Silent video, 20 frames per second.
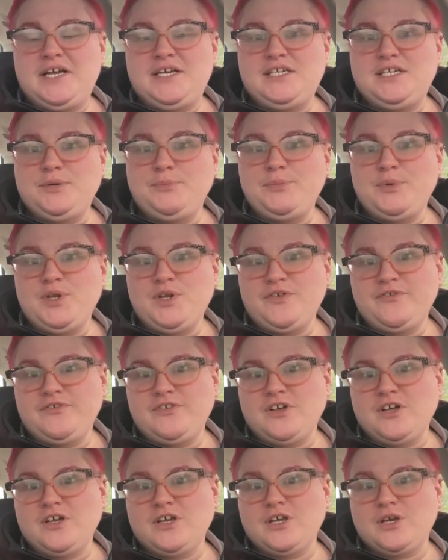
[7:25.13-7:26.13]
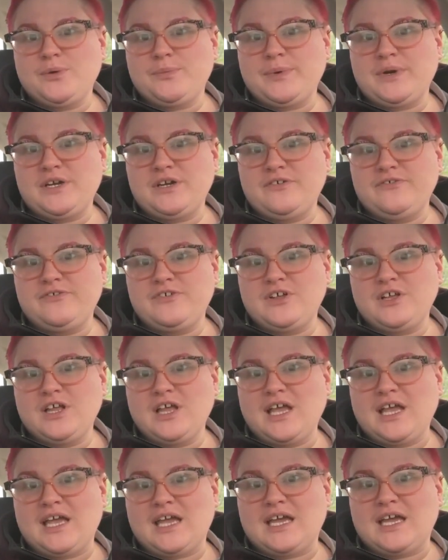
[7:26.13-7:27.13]
You're beautiful, you're wonderful,
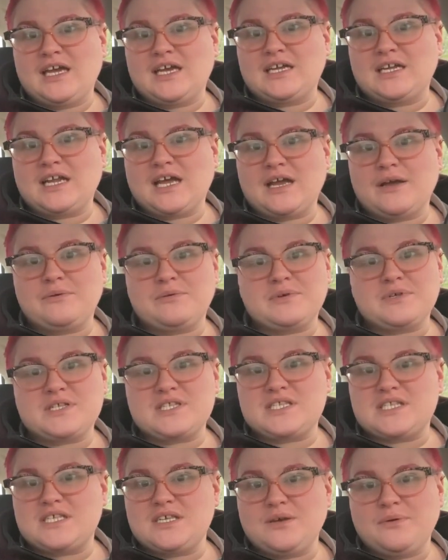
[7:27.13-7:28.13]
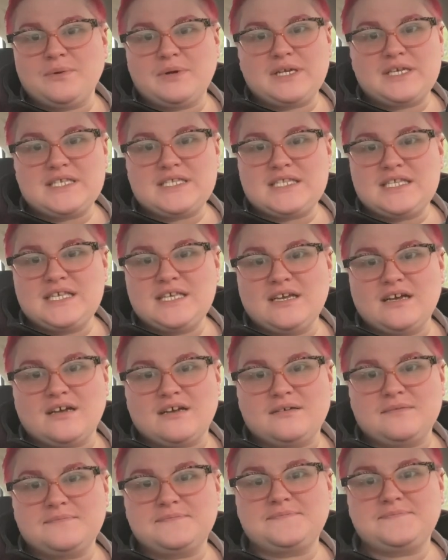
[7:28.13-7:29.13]
and I will see you when I see
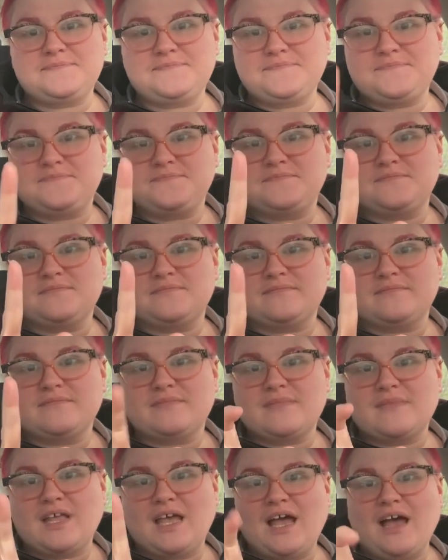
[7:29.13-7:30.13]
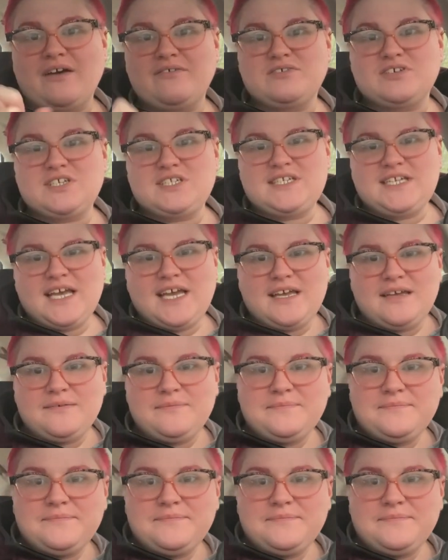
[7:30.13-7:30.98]
you. Have a good day.